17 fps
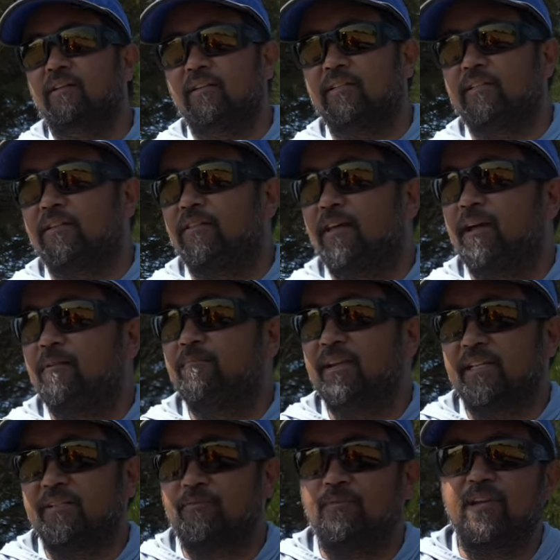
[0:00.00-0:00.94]
So that
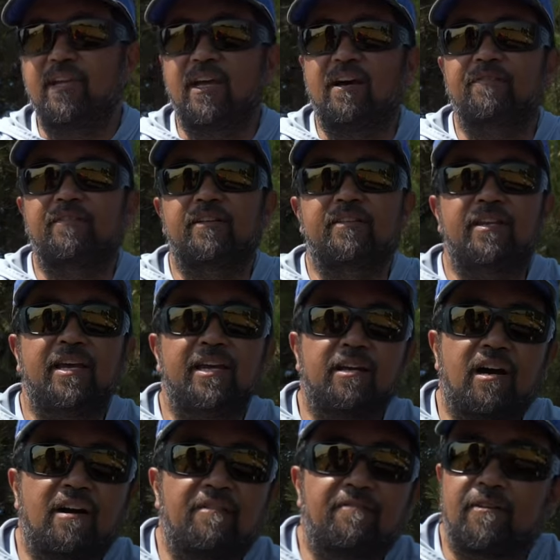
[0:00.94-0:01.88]
means we have to
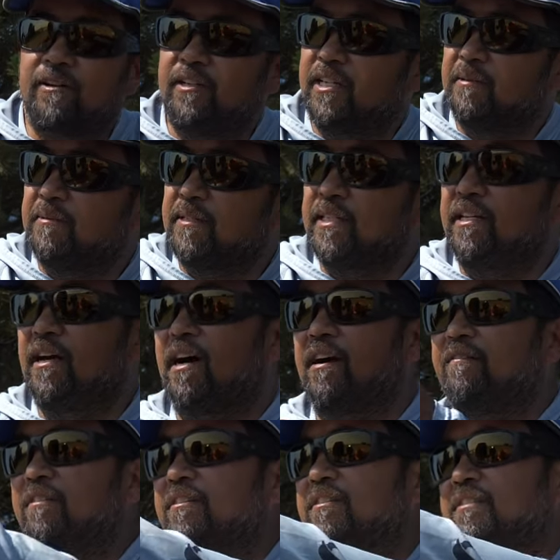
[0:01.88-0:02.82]
take off our dipsy
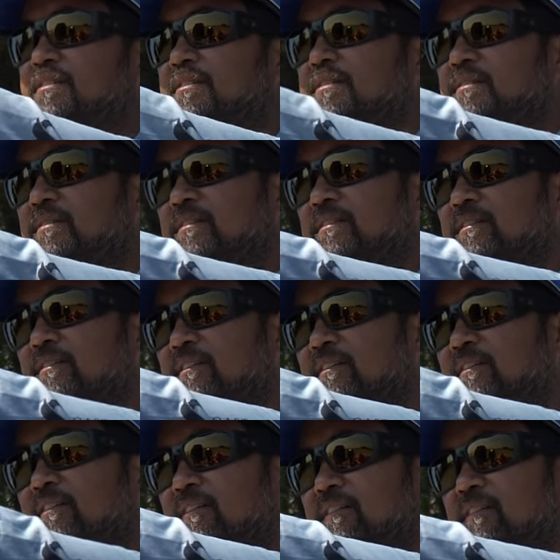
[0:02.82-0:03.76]
divers
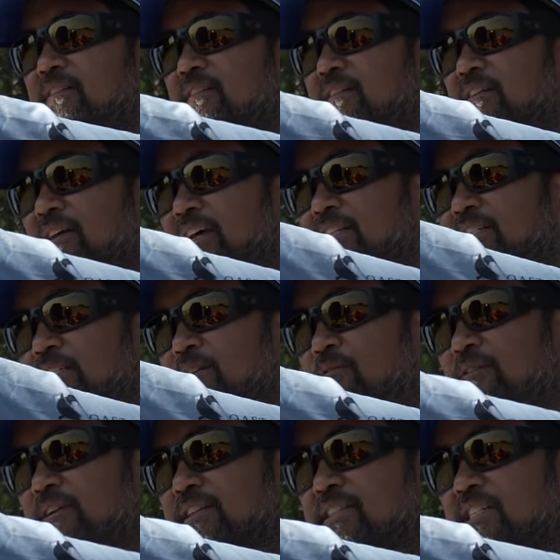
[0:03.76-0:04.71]
and
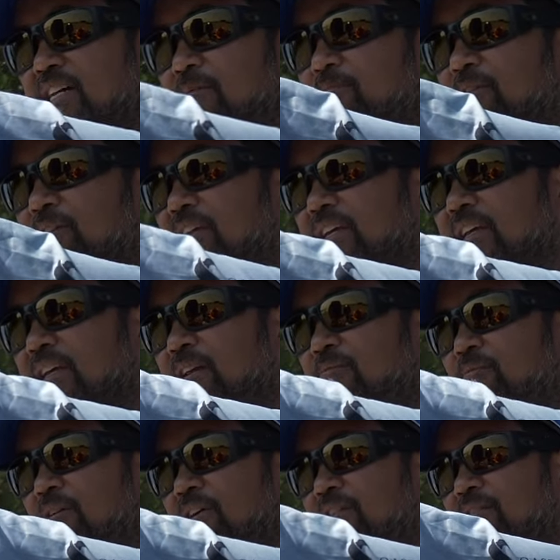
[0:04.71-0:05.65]
store it separately.
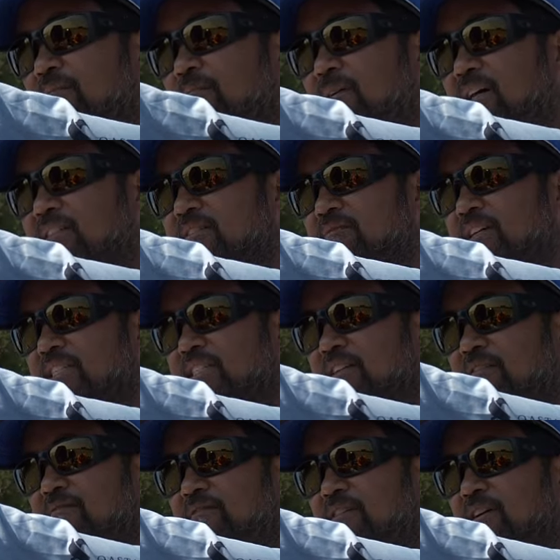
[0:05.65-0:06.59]
And one of the best ways
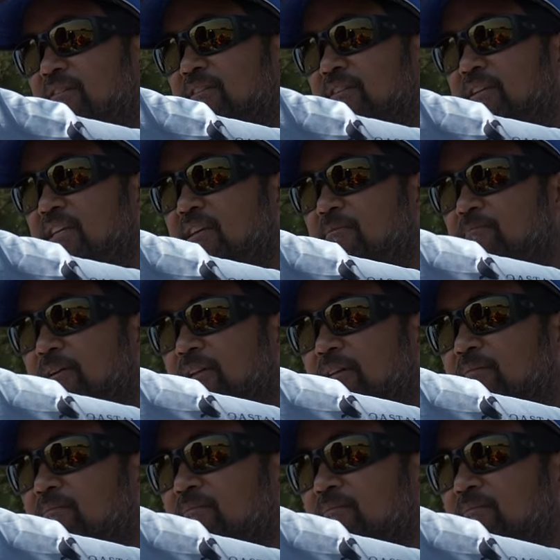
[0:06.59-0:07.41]
I've found to keep it